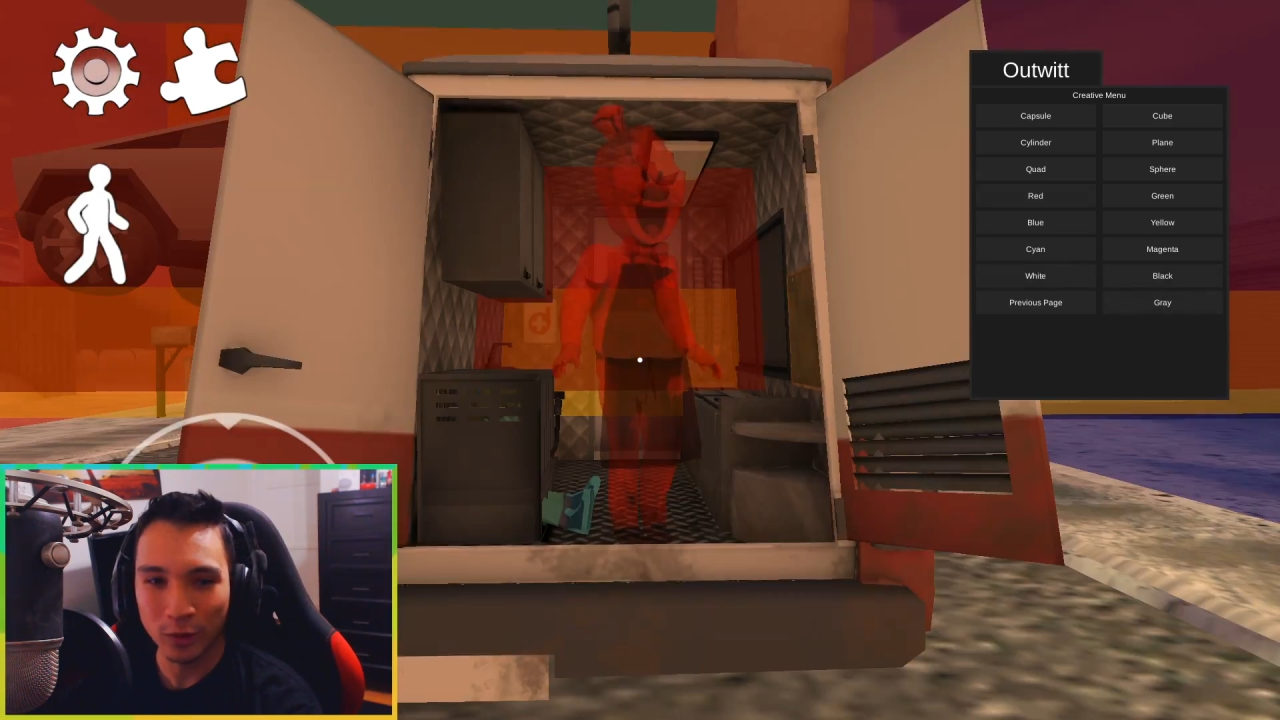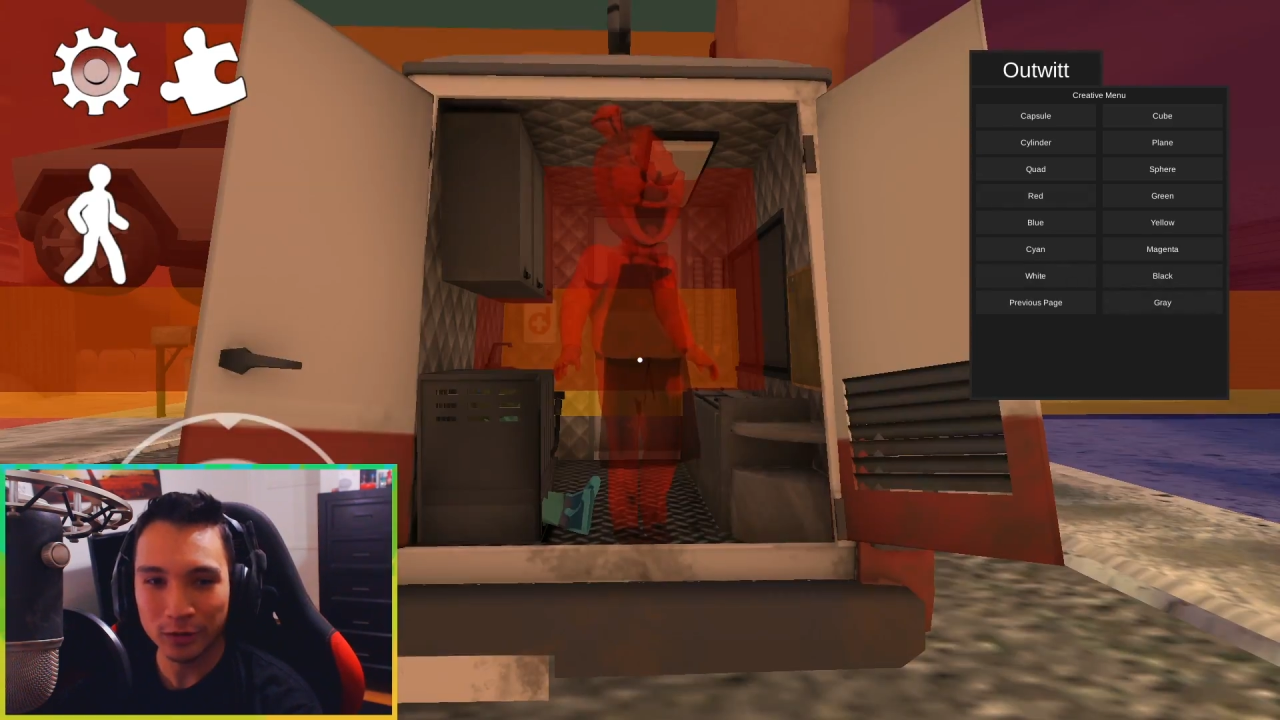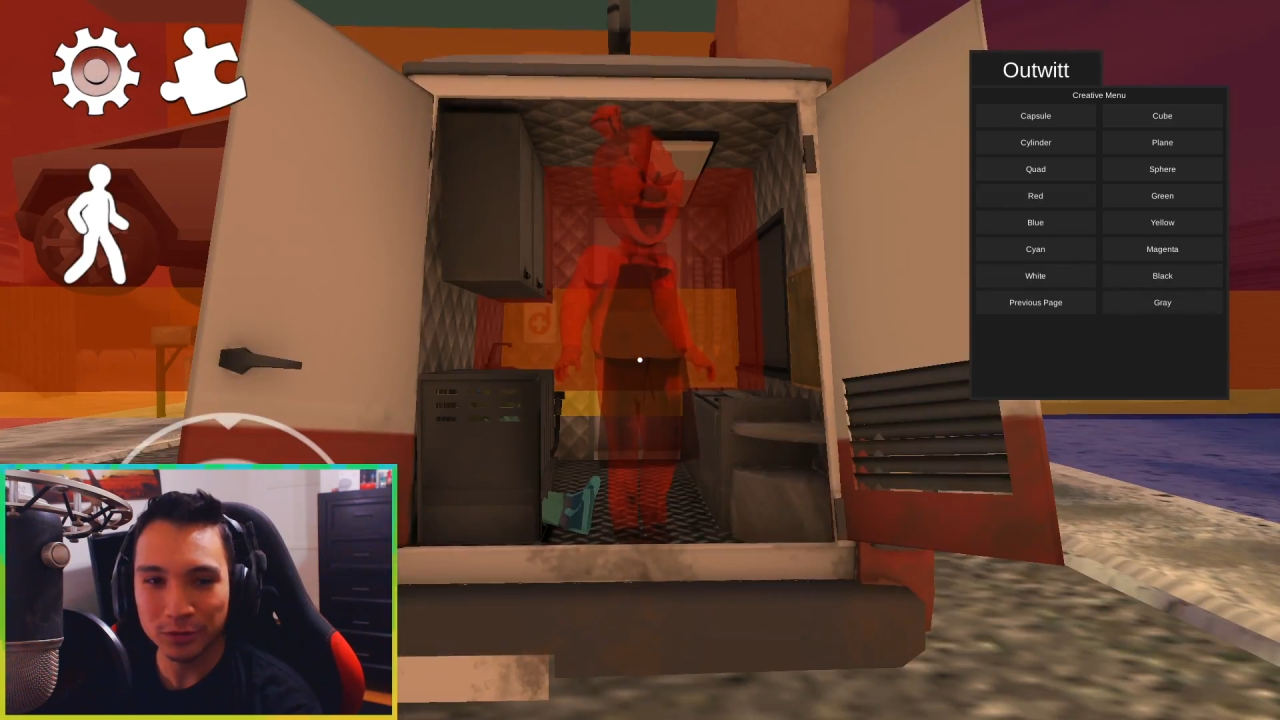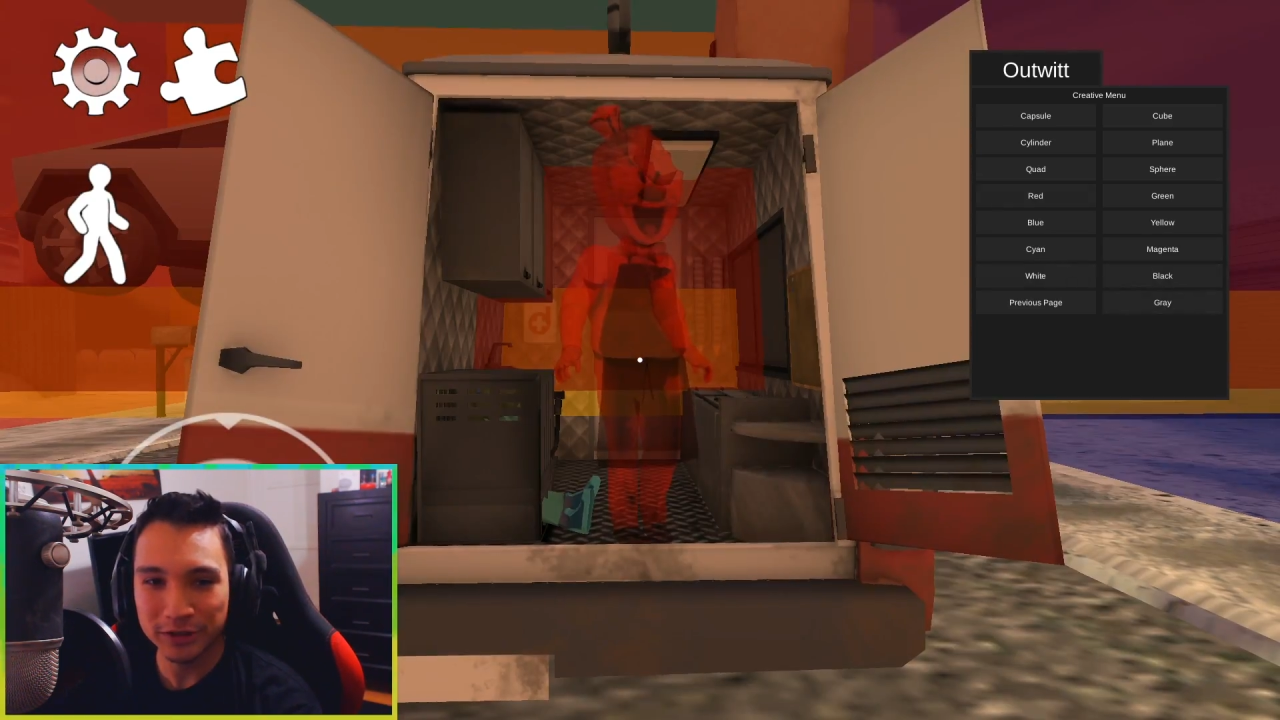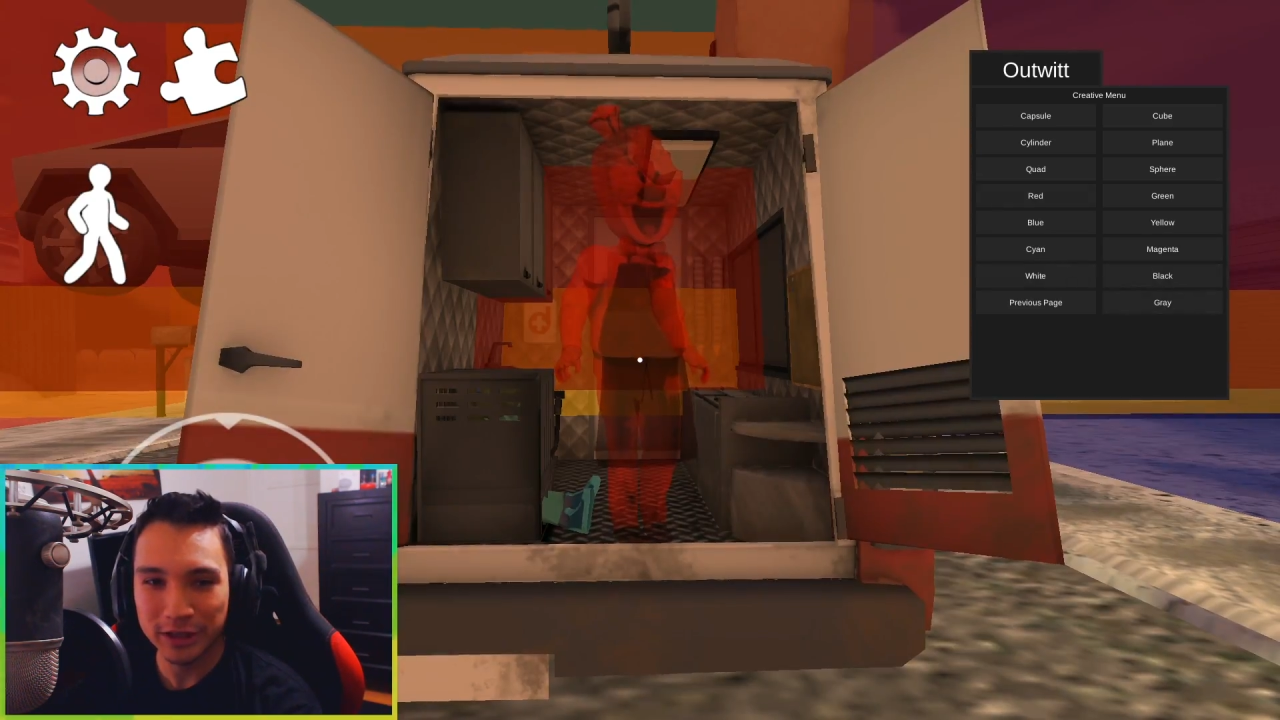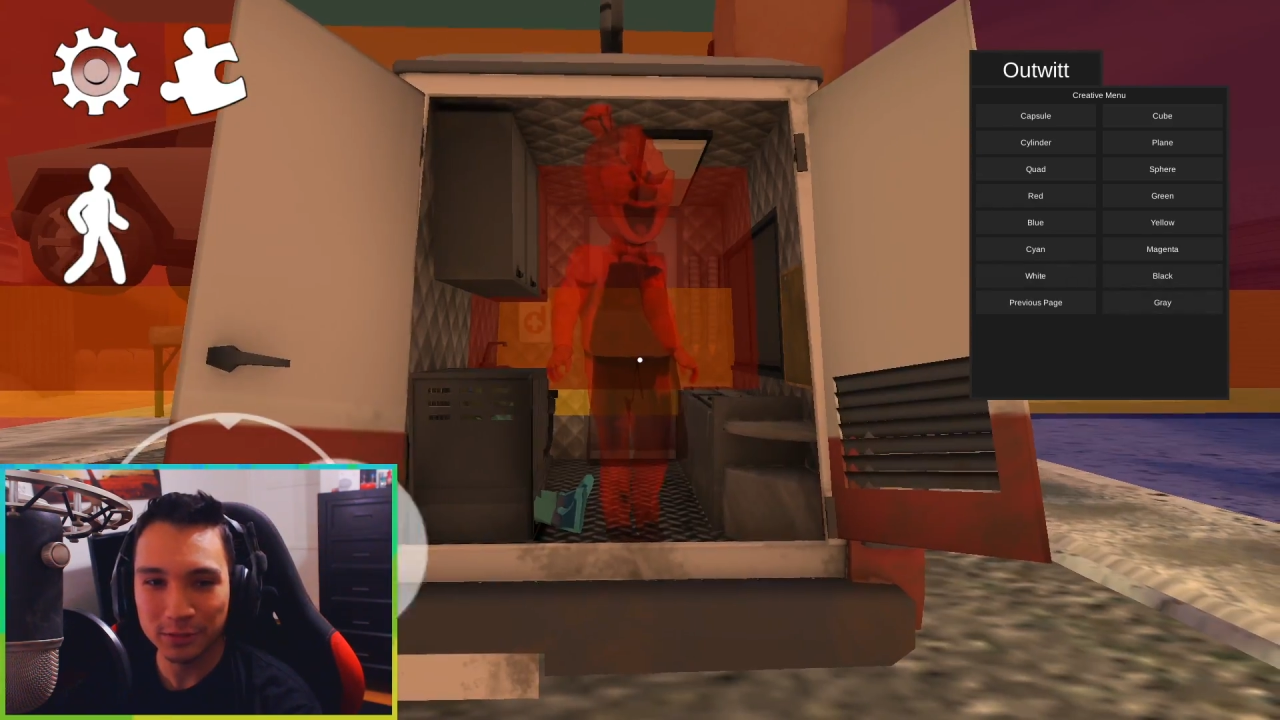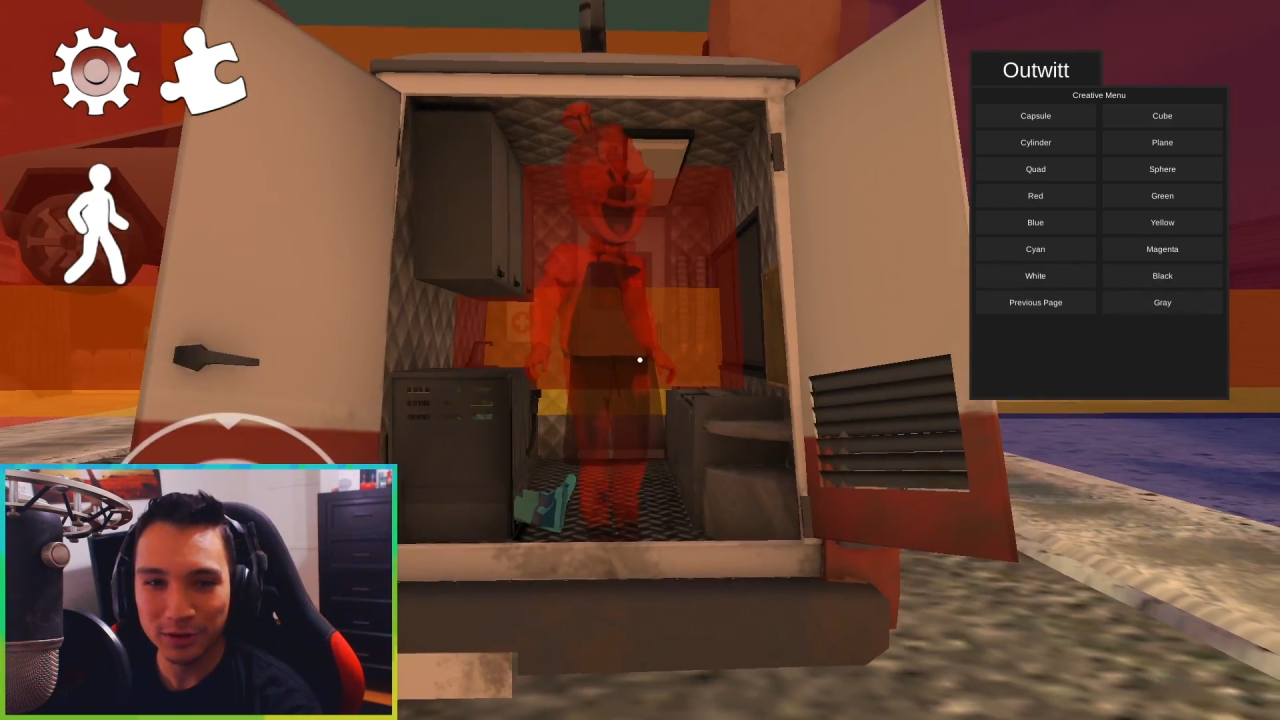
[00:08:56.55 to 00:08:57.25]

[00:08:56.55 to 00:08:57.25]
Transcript: Why don't we keep